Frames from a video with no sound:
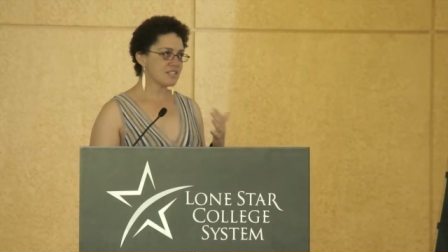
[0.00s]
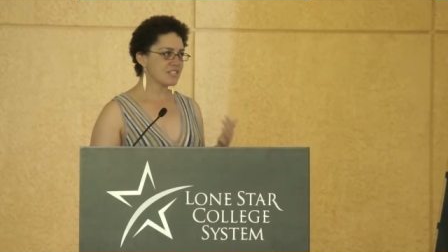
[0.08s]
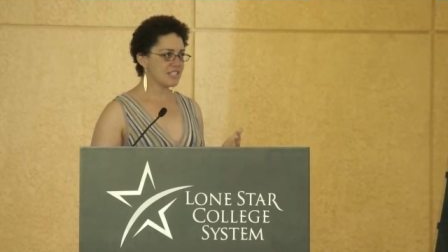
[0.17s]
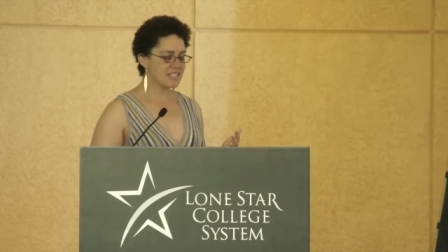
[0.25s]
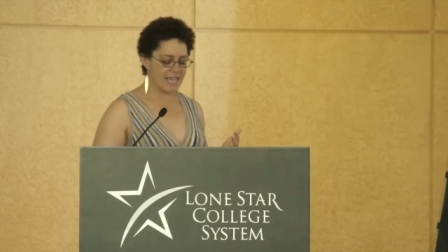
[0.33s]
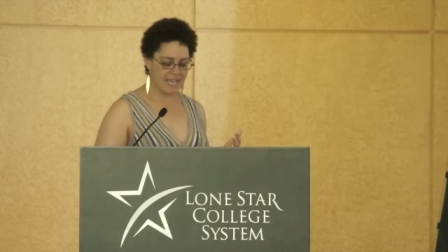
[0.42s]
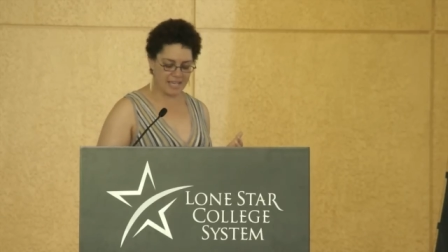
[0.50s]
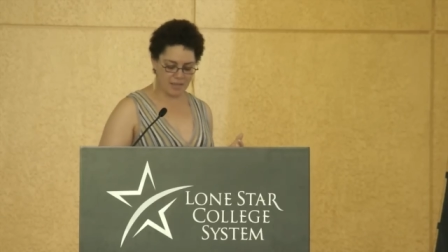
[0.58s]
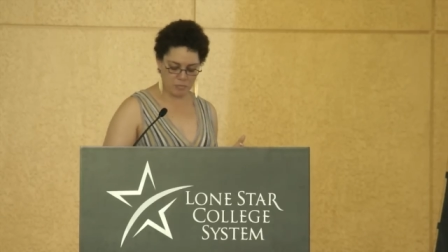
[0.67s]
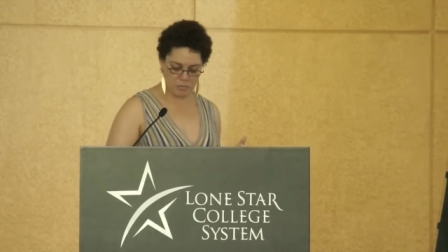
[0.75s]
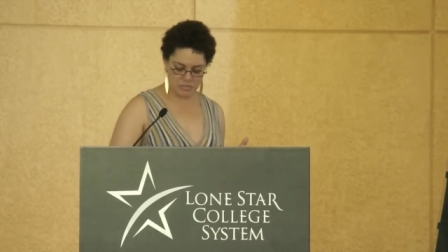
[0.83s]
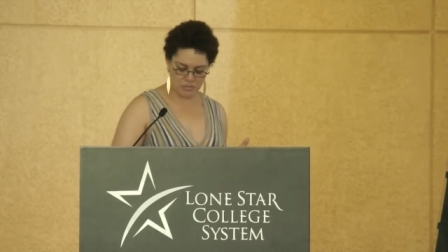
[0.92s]

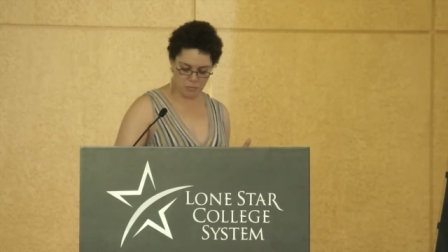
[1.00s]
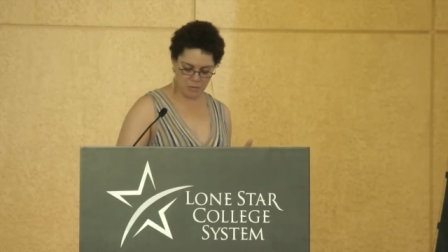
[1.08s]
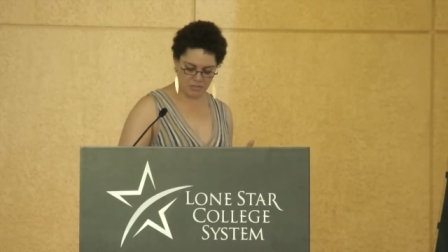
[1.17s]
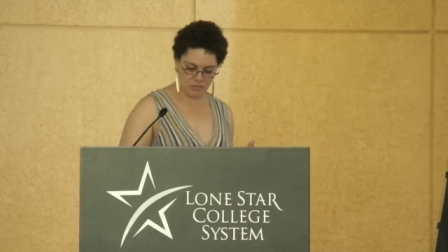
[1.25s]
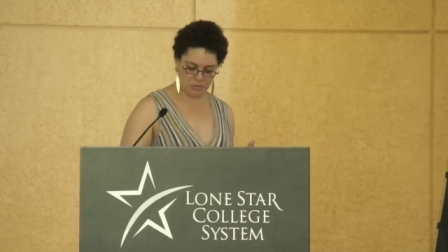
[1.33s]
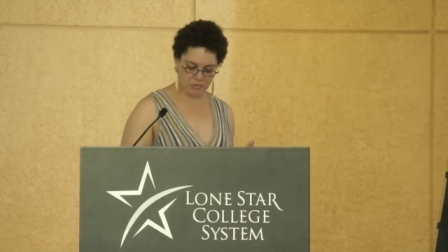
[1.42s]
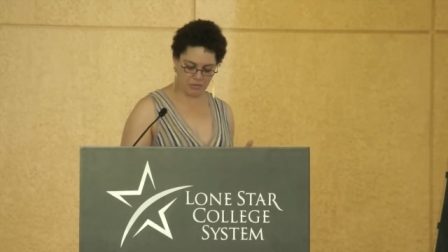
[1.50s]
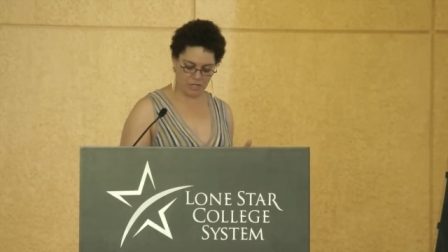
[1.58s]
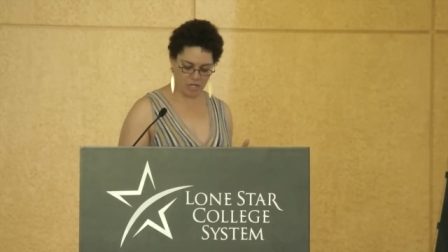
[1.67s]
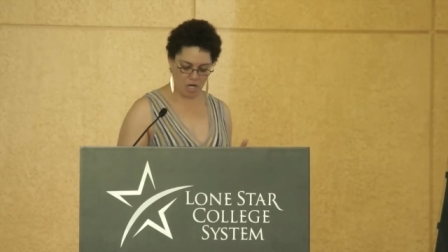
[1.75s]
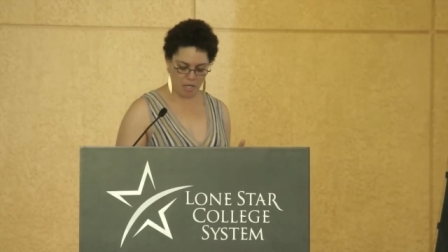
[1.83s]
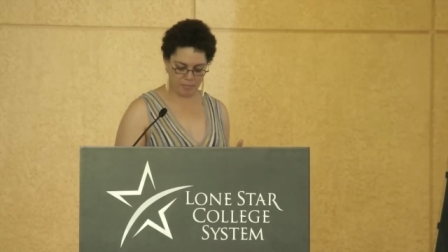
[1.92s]
today we just want to sort of
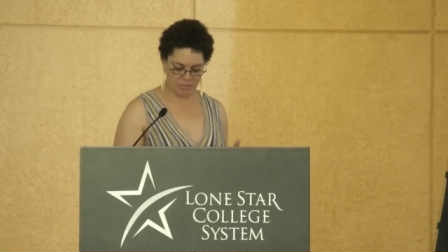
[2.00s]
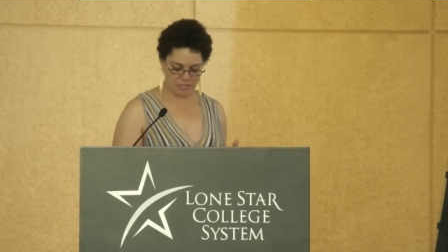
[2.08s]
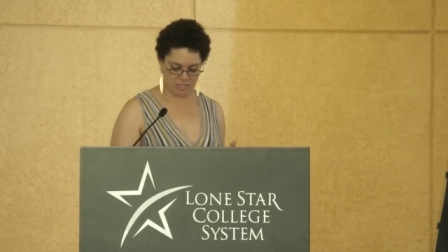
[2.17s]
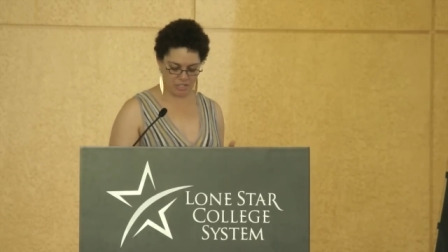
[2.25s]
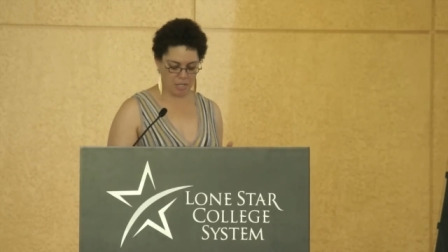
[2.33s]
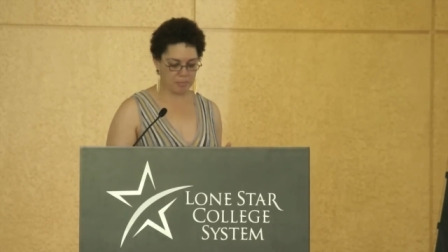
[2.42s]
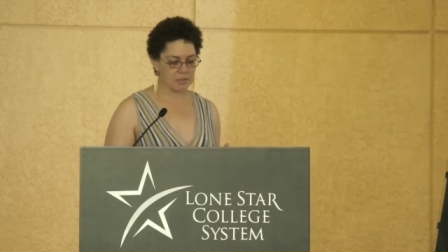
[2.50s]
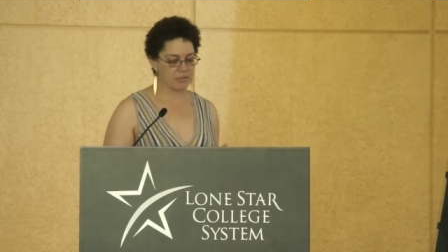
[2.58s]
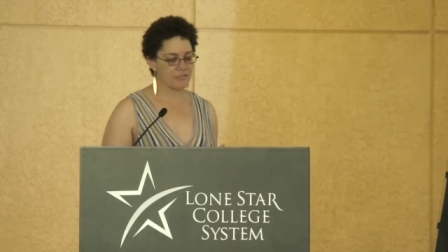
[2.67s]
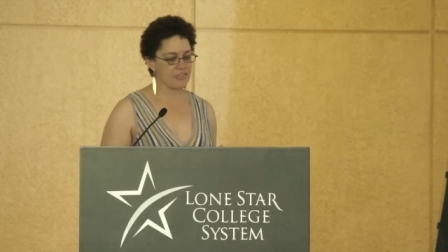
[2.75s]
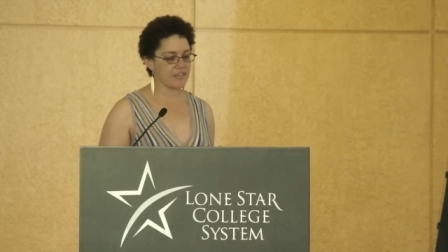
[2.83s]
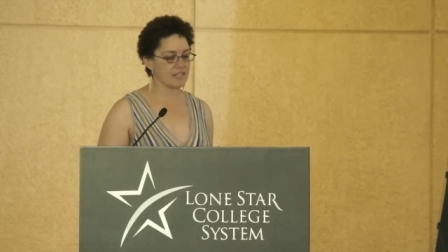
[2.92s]
accomplish a couple
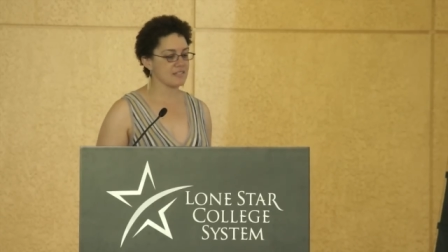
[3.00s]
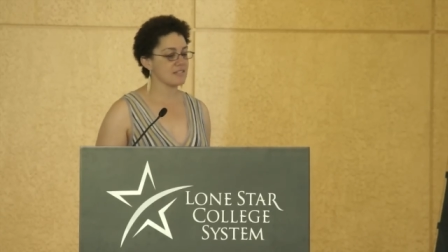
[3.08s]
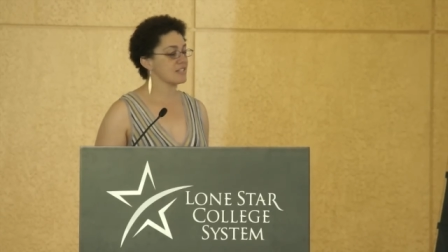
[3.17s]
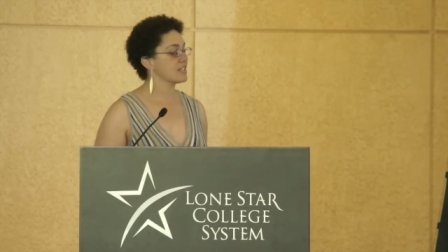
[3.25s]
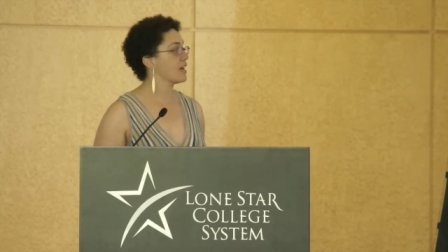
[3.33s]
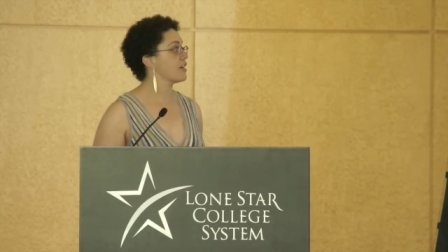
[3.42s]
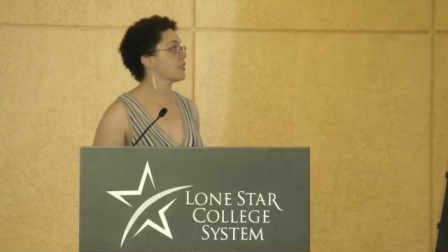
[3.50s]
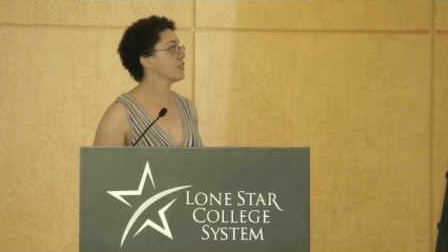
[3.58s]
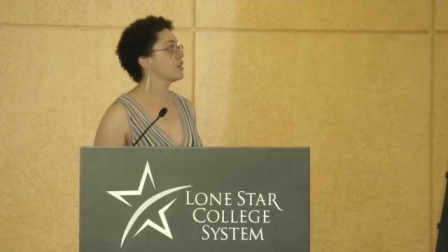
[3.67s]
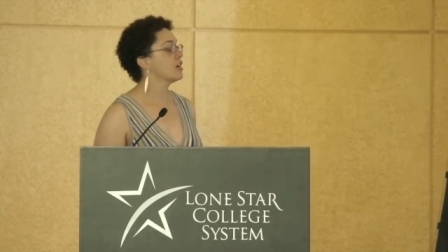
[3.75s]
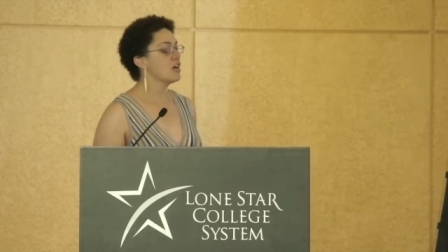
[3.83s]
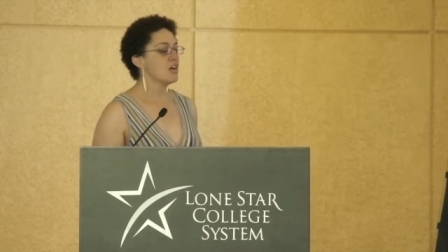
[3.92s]
of things together.